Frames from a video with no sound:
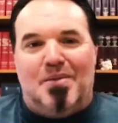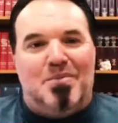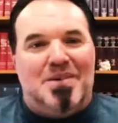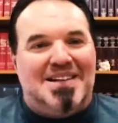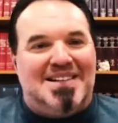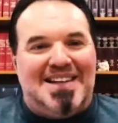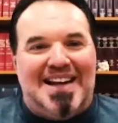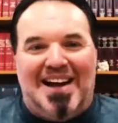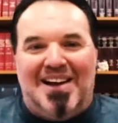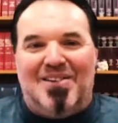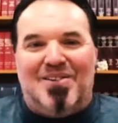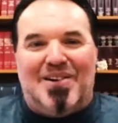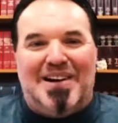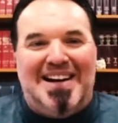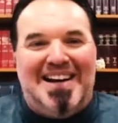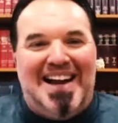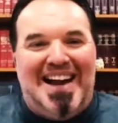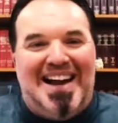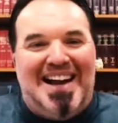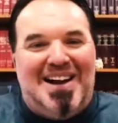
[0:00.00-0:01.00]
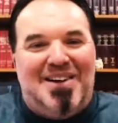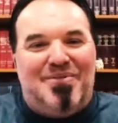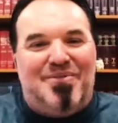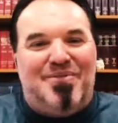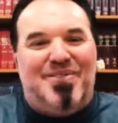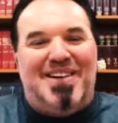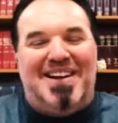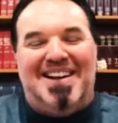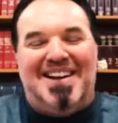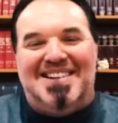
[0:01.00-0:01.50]
salary in half,
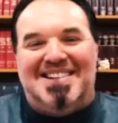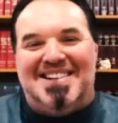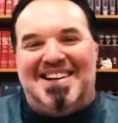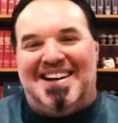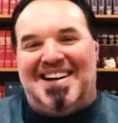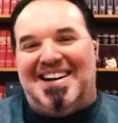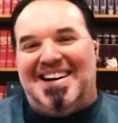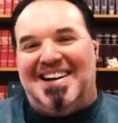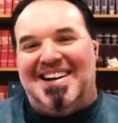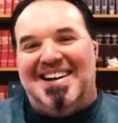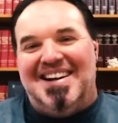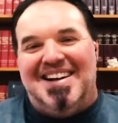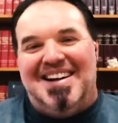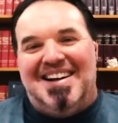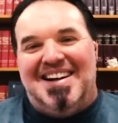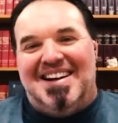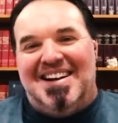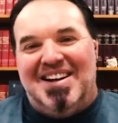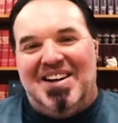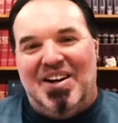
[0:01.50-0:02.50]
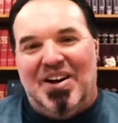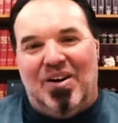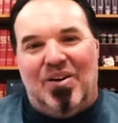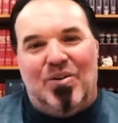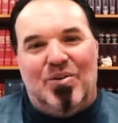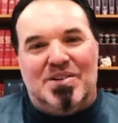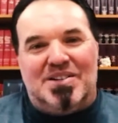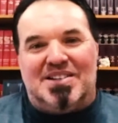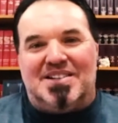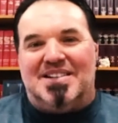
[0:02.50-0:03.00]
and it
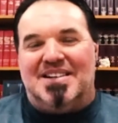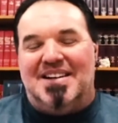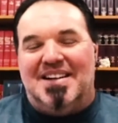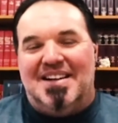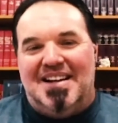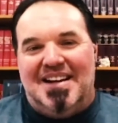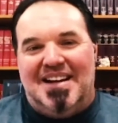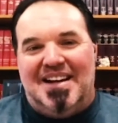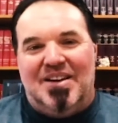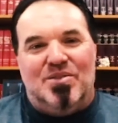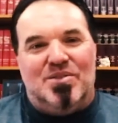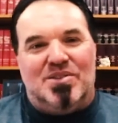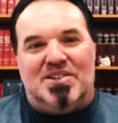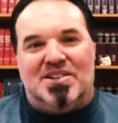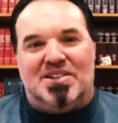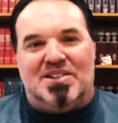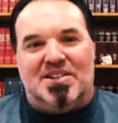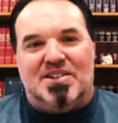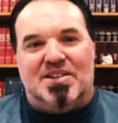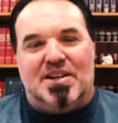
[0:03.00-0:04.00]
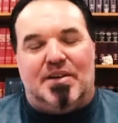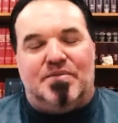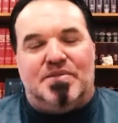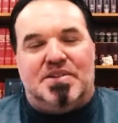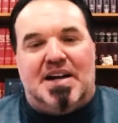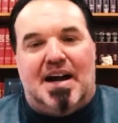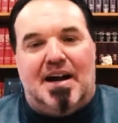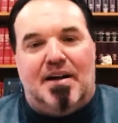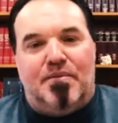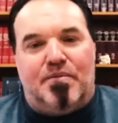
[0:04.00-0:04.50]
was just a tough
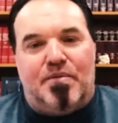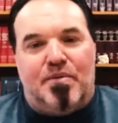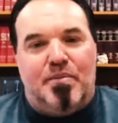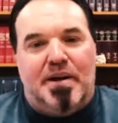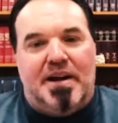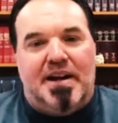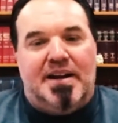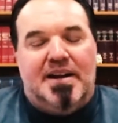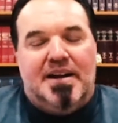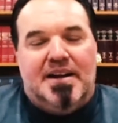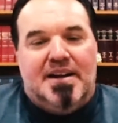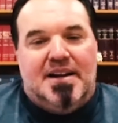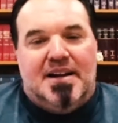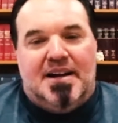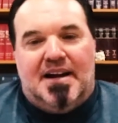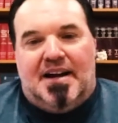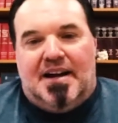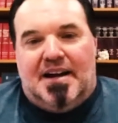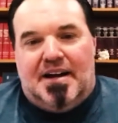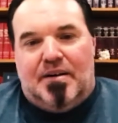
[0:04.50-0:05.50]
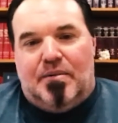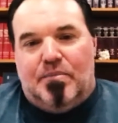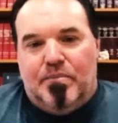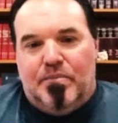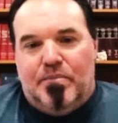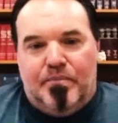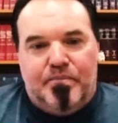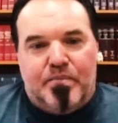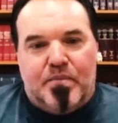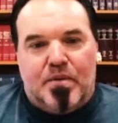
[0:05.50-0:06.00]
time for me.
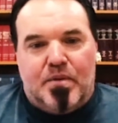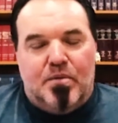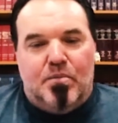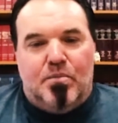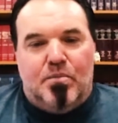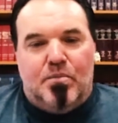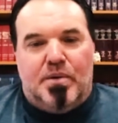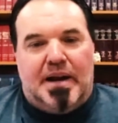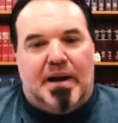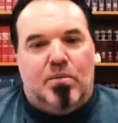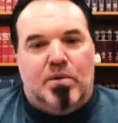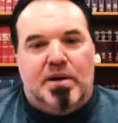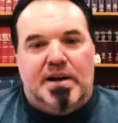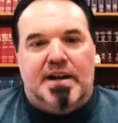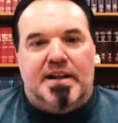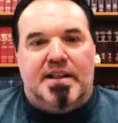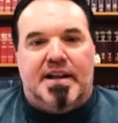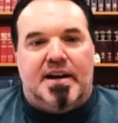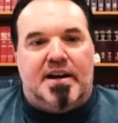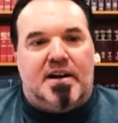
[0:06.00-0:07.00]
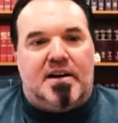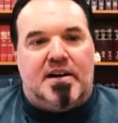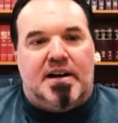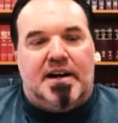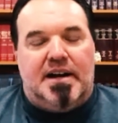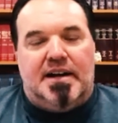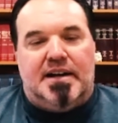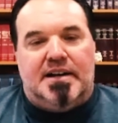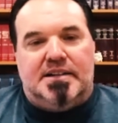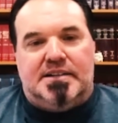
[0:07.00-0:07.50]
But I went in there,
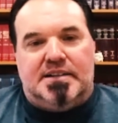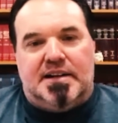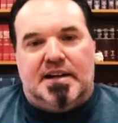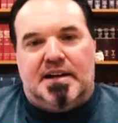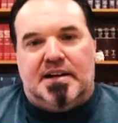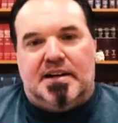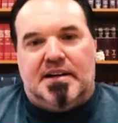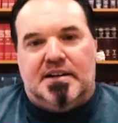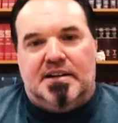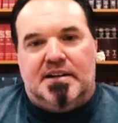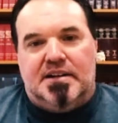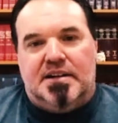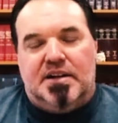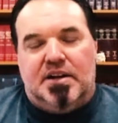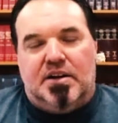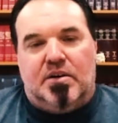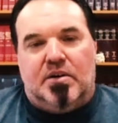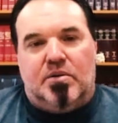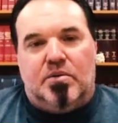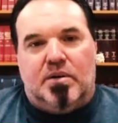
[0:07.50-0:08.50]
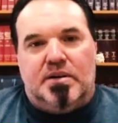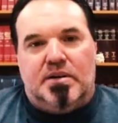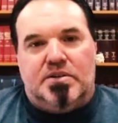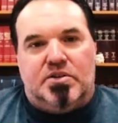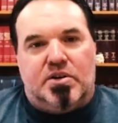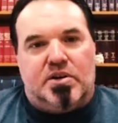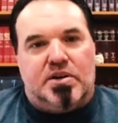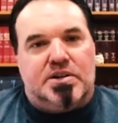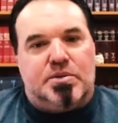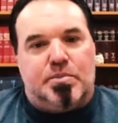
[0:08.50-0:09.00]
and
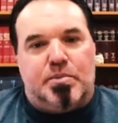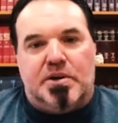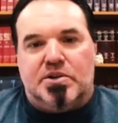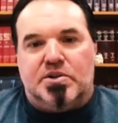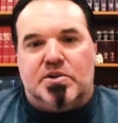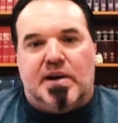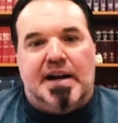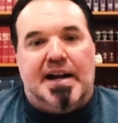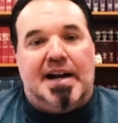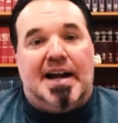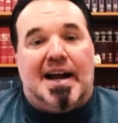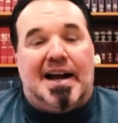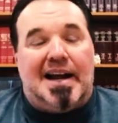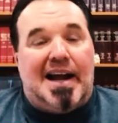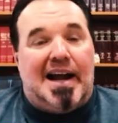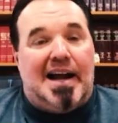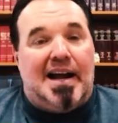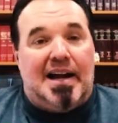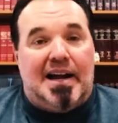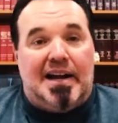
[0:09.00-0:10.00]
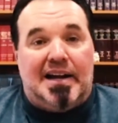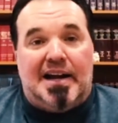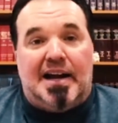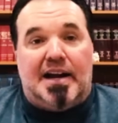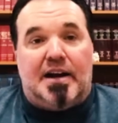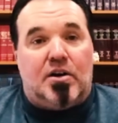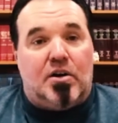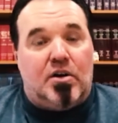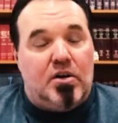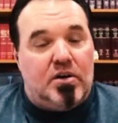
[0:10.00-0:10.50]
during spring training, I
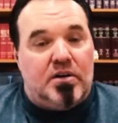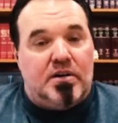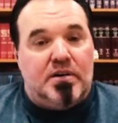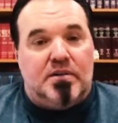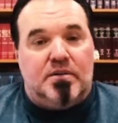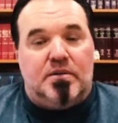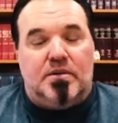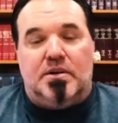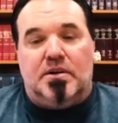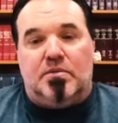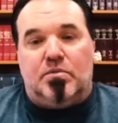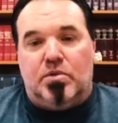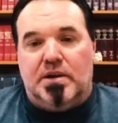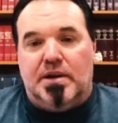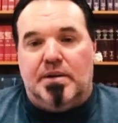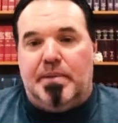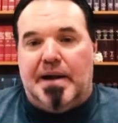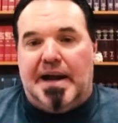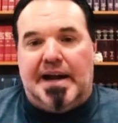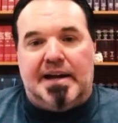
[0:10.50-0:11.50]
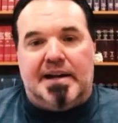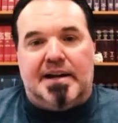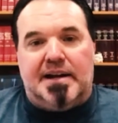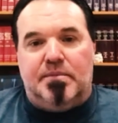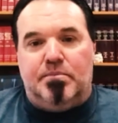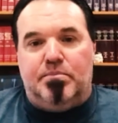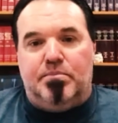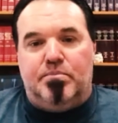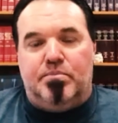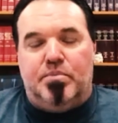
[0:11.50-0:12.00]
got hurt really bad. I
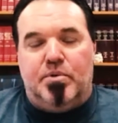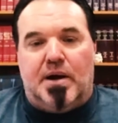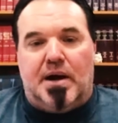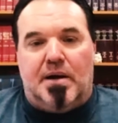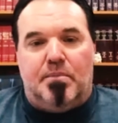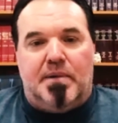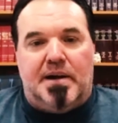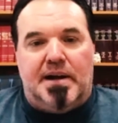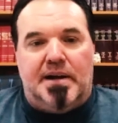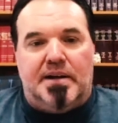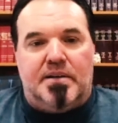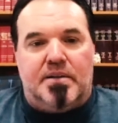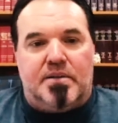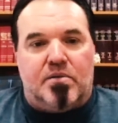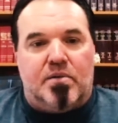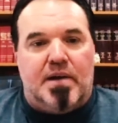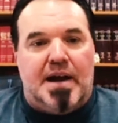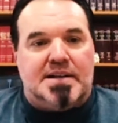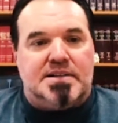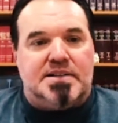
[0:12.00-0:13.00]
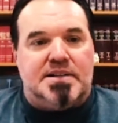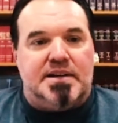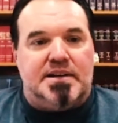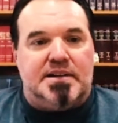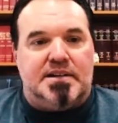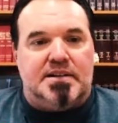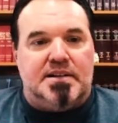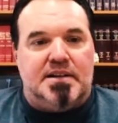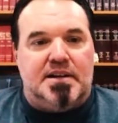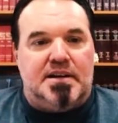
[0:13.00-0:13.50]
blew out my thoracic
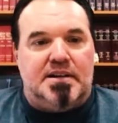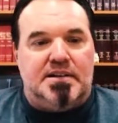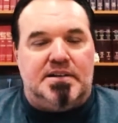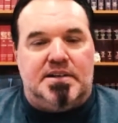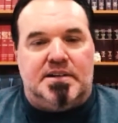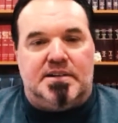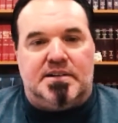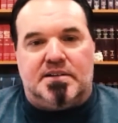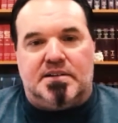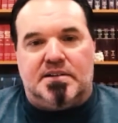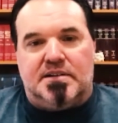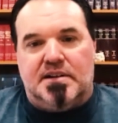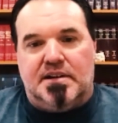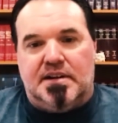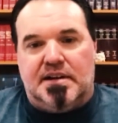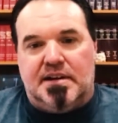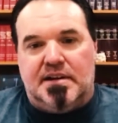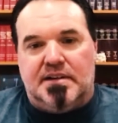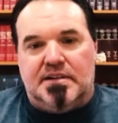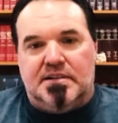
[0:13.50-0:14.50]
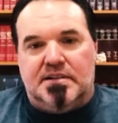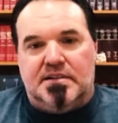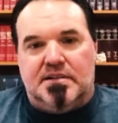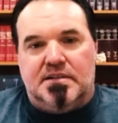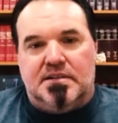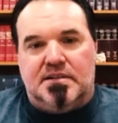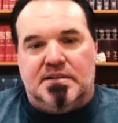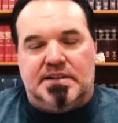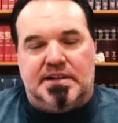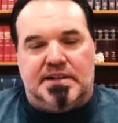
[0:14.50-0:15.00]
disc
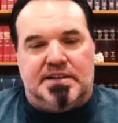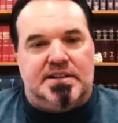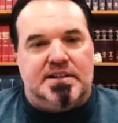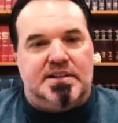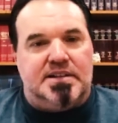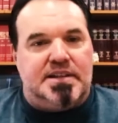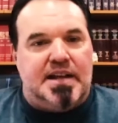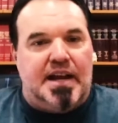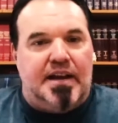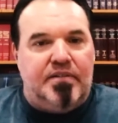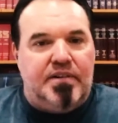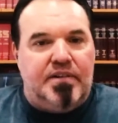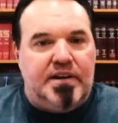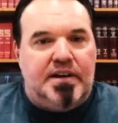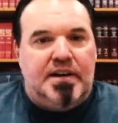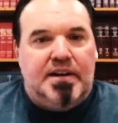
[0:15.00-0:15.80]
6 and 7.